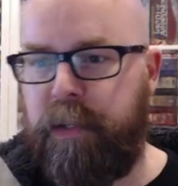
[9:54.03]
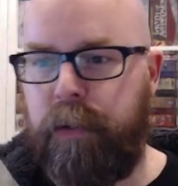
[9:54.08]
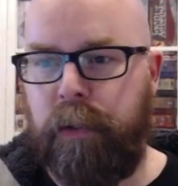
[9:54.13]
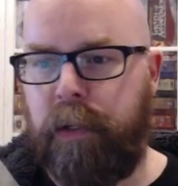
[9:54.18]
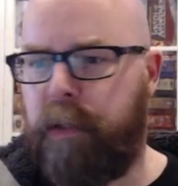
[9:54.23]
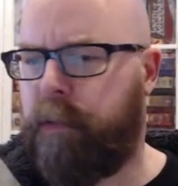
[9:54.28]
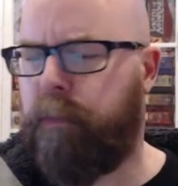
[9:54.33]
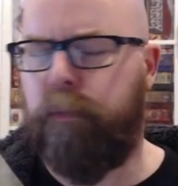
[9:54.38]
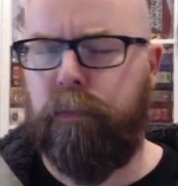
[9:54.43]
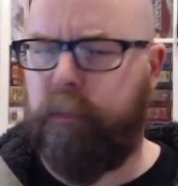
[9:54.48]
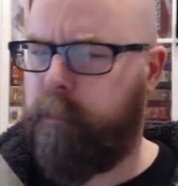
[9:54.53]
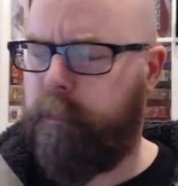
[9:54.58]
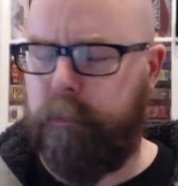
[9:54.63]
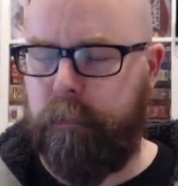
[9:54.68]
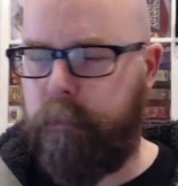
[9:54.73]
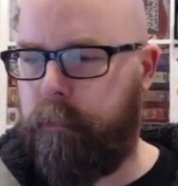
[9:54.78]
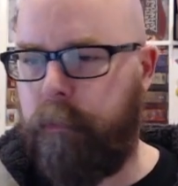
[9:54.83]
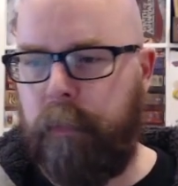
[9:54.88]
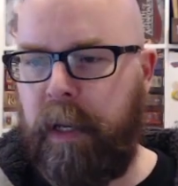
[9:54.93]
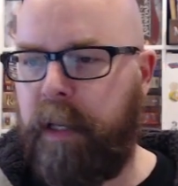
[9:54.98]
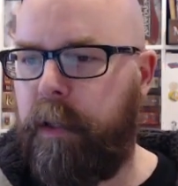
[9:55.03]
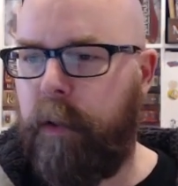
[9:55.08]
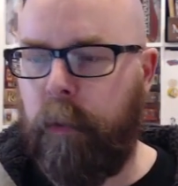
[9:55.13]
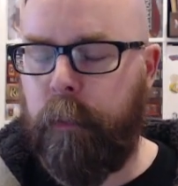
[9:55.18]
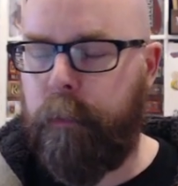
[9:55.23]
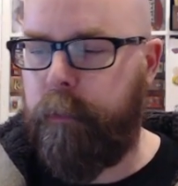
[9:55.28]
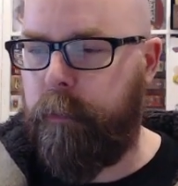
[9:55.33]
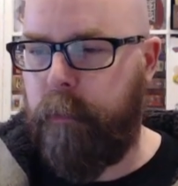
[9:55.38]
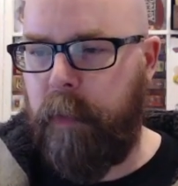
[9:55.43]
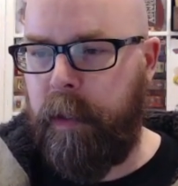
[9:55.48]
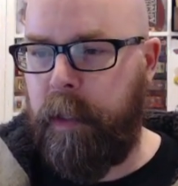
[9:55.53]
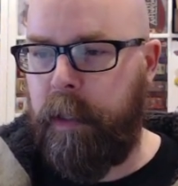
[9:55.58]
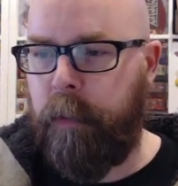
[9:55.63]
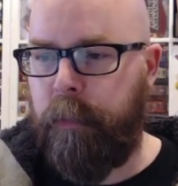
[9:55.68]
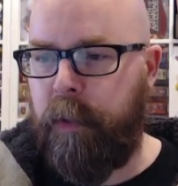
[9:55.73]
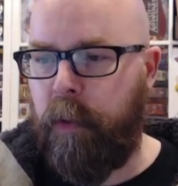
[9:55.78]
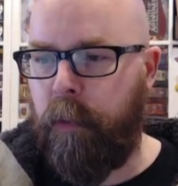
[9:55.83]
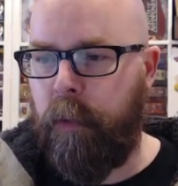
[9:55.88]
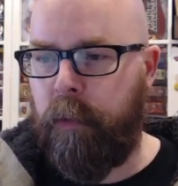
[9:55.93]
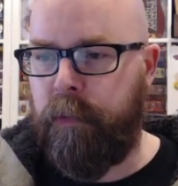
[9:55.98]
You can make
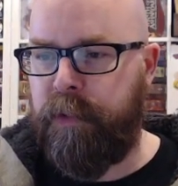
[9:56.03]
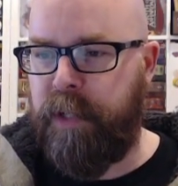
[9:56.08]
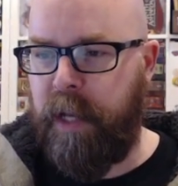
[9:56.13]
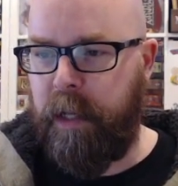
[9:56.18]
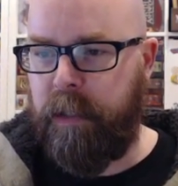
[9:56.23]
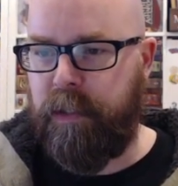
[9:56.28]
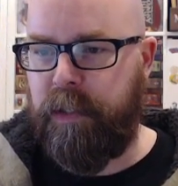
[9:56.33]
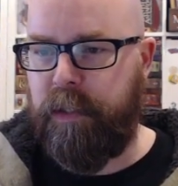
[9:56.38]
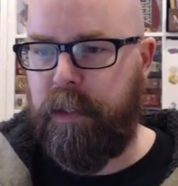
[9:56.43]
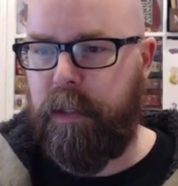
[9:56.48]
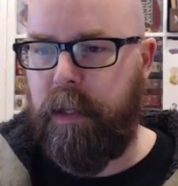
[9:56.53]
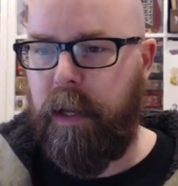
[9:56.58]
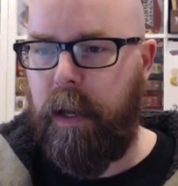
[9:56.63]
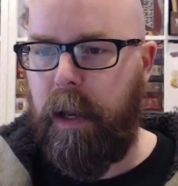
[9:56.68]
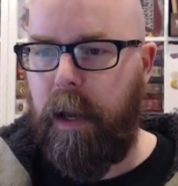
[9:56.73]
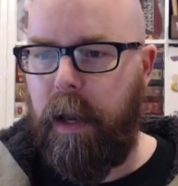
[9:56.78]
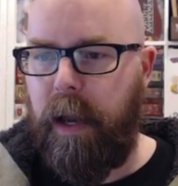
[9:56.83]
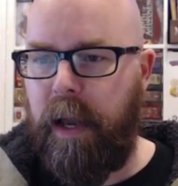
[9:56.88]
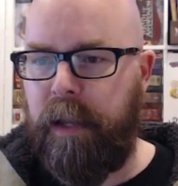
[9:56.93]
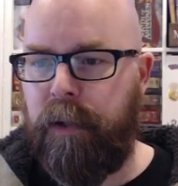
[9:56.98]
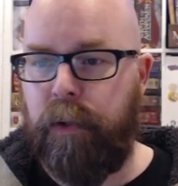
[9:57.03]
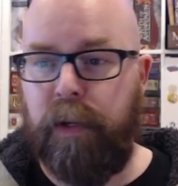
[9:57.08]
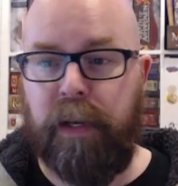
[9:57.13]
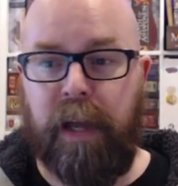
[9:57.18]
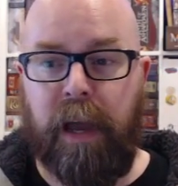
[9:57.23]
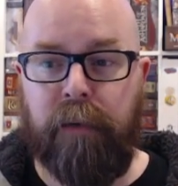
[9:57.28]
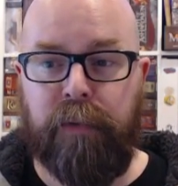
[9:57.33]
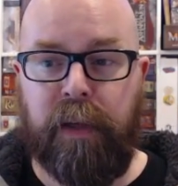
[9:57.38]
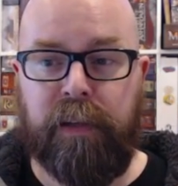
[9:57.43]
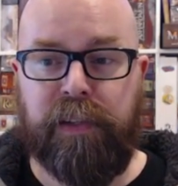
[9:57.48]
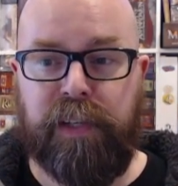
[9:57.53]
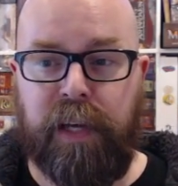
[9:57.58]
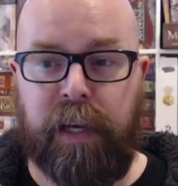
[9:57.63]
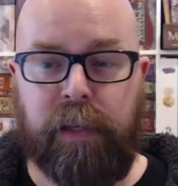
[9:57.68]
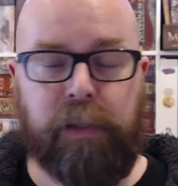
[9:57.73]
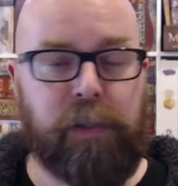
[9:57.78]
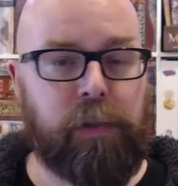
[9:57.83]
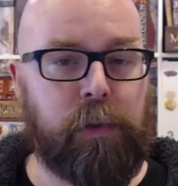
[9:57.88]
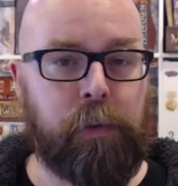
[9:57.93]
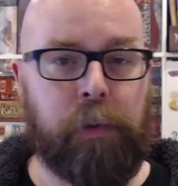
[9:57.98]
up your own text, and you can have that
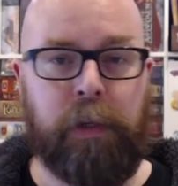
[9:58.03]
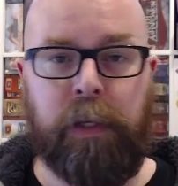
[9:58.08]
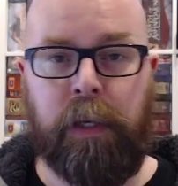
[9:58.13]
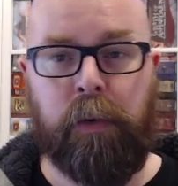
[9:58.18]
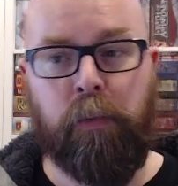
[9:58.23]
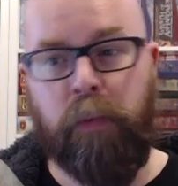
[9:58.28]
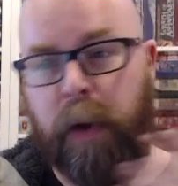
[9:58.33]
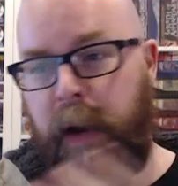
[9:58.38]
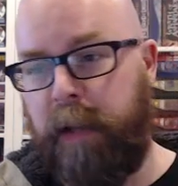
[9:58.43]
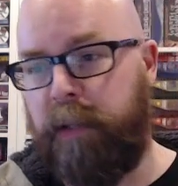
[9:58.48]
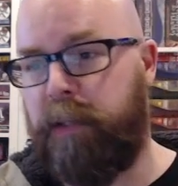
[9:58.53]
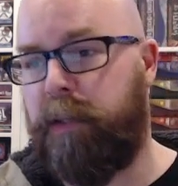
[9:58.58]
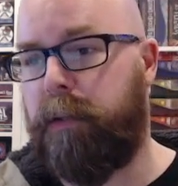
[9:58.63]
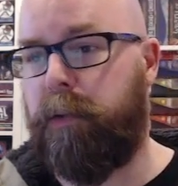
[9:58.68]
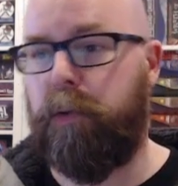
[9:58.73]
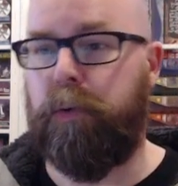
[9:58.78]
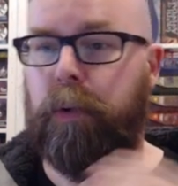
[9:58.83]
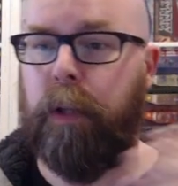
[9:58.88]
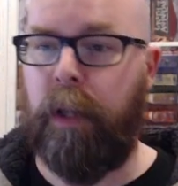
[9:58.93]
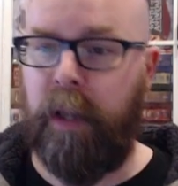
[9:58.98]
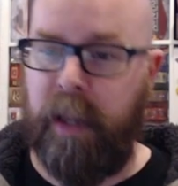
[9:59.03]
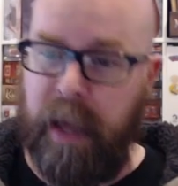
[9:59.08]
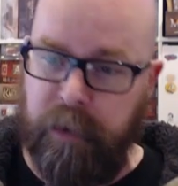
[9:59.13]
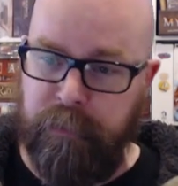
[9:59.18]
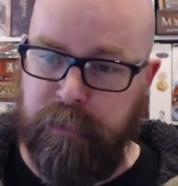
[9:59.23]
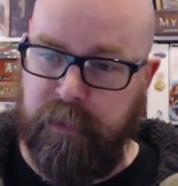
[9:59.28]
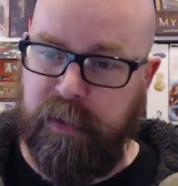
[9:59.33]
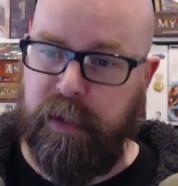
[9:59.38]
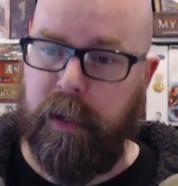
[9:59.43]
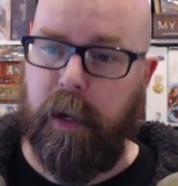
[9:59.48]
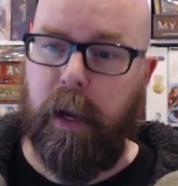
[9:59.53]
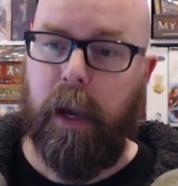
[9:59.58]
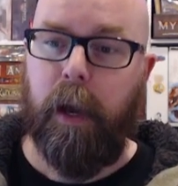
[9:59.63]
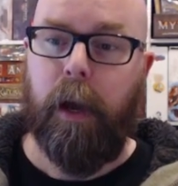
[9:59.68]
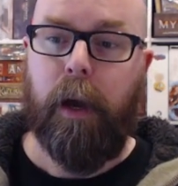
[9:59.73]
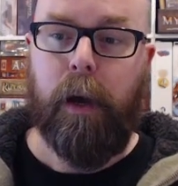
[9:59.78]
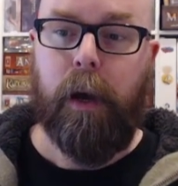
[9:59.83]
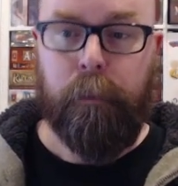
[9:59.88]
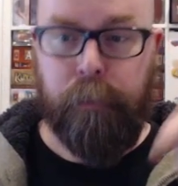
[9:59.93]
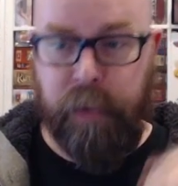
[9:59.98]
text to the right, to the left,
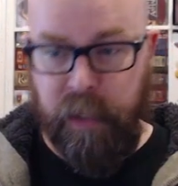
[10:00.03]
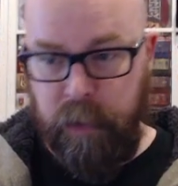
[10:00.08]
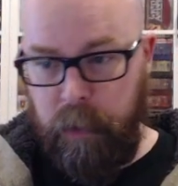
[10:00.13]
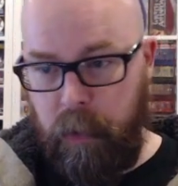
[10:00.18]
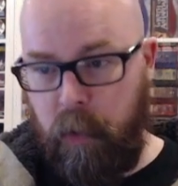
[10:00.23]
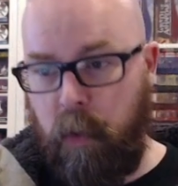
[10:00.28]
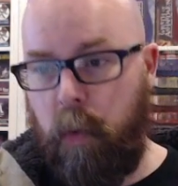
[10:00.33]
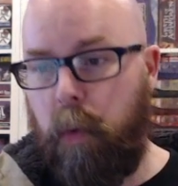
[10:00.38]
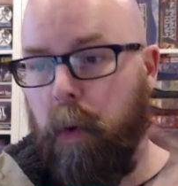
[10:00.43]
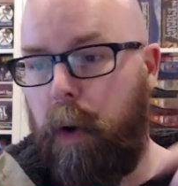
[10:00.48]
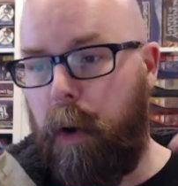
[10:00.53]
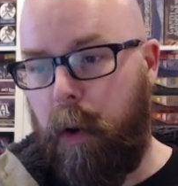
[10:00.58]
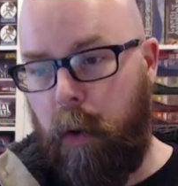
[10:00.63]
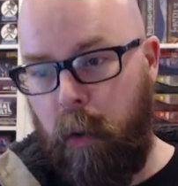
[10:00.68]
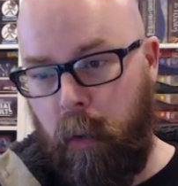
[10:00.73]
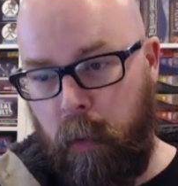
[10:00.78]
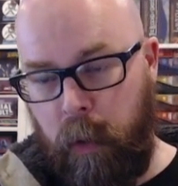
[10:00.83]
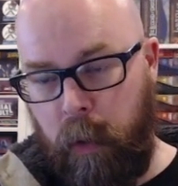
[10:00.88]
below, or